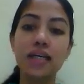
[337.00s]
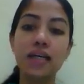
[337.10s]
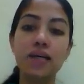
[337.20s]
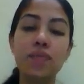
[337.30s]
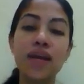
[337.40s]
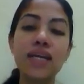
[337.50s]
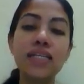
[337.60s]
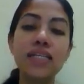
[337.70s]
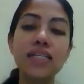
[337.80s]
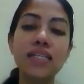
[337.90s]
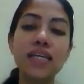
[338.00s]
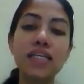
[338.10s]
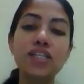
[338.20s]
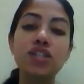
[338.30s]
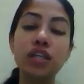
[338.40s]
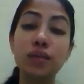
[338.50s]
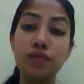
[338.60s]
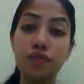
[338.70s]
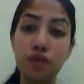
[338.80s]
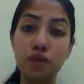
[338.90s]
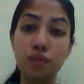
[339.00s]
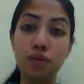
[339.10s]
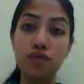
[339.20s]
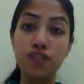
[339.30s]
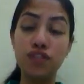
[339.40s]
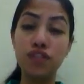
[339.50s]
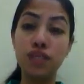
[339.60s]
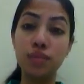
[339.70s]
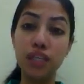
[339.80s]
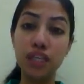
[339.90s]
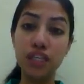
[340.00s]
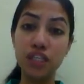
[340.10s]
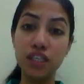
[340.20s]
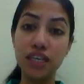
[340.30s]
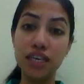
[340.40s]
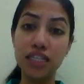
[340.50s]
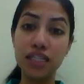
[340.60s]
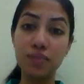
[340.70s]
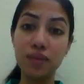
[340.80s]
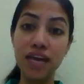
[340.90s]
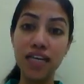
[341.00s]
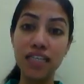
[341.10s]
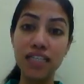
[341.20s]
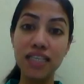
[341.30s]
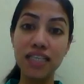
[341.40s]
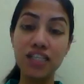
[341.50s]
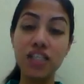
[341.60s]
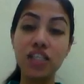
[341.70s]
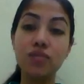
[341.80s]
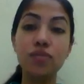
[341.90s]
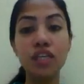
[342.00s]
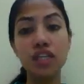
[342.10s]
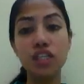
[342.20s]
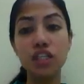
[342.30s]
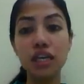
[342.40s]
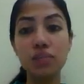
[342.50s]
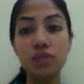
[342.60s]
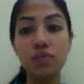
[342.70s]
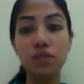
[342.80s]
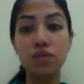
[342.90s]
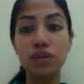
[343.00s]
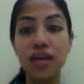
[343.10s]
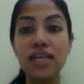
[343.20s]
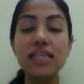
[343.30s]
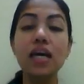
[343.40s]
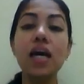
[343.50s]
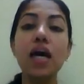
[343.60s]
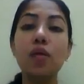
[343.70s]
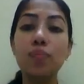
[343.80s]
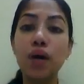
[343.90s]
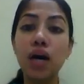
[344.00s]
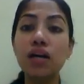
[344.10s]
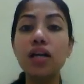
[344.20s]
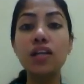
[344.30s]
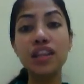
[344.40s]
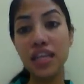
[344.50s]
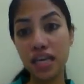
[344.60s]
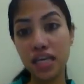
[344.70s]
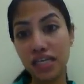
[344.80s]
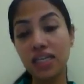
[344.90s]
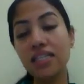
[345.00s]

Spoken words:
practiced an extreme form of discrimination against the blacks, and this discrimination came to be known as apartheid.